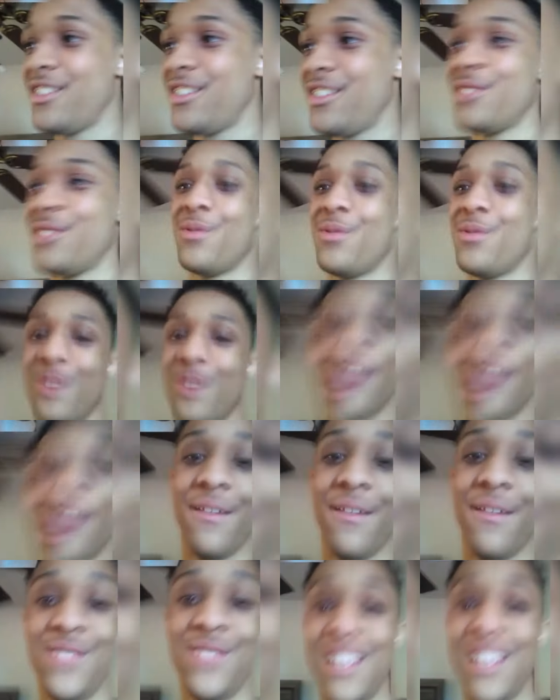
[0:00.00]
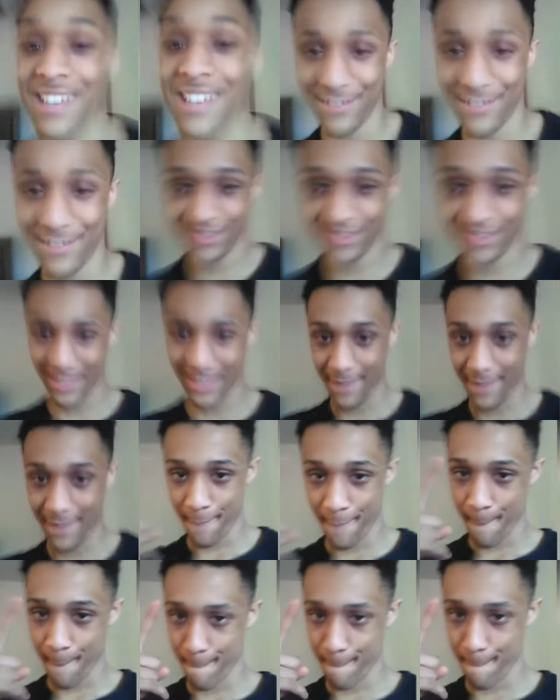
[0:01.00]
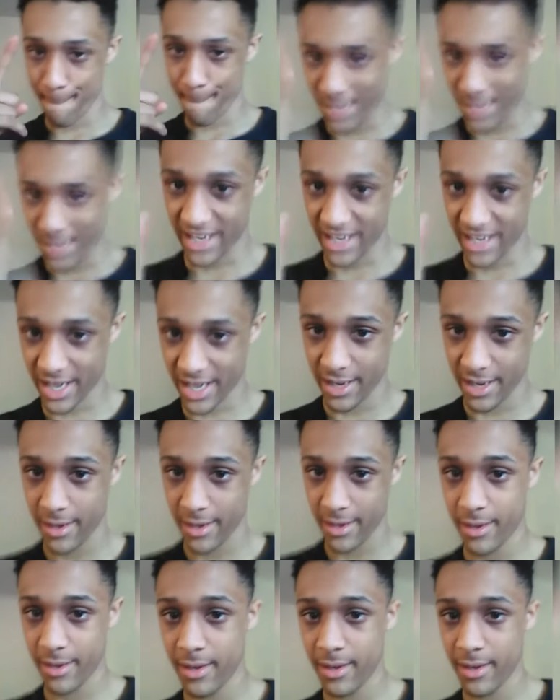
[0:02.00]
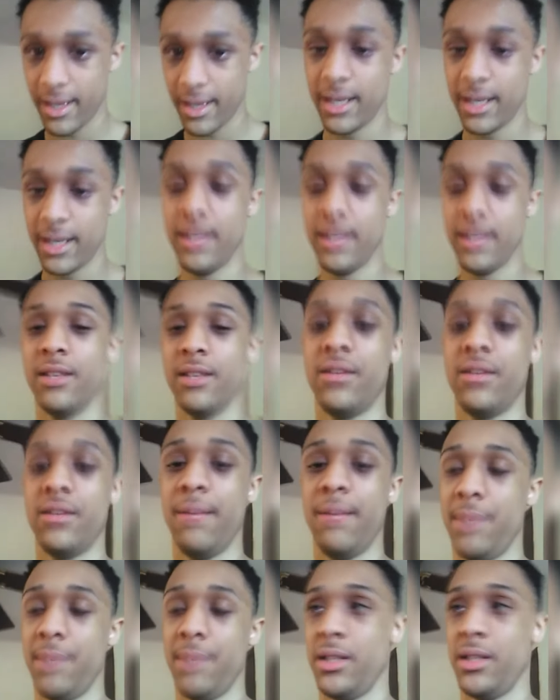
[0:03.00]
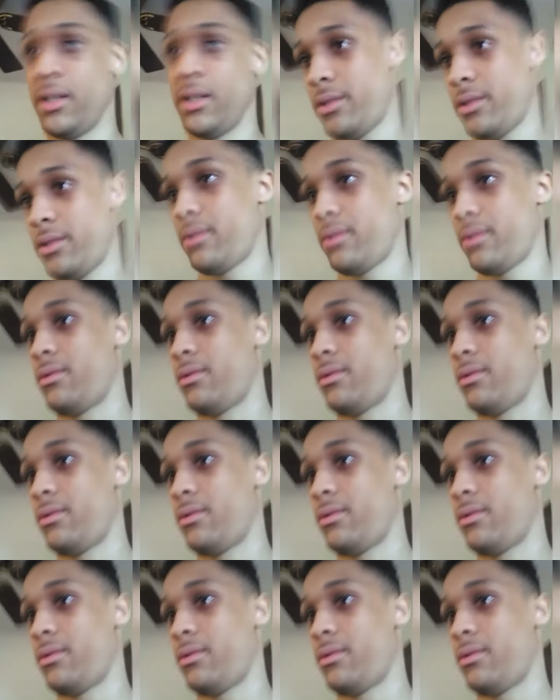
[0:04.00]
subscribe to Nivled Midnight. Nivled Midnight.